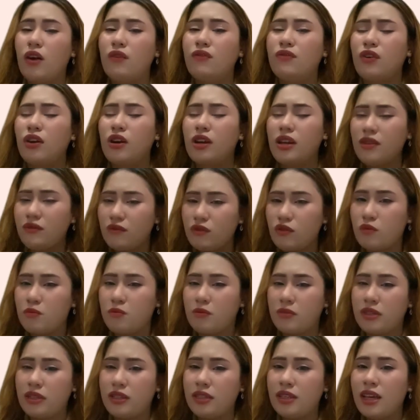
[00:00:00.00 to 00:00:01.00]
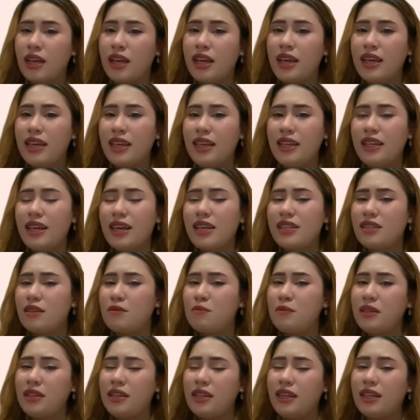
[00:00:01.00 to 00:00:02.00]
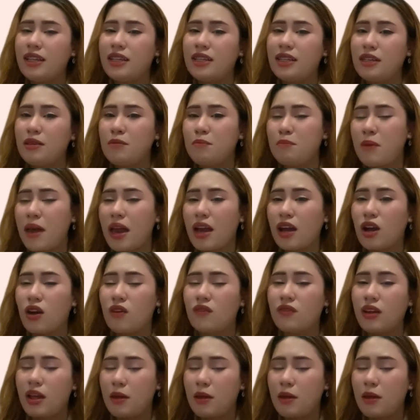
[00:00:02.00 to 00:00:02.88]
for improvement in examining the impact of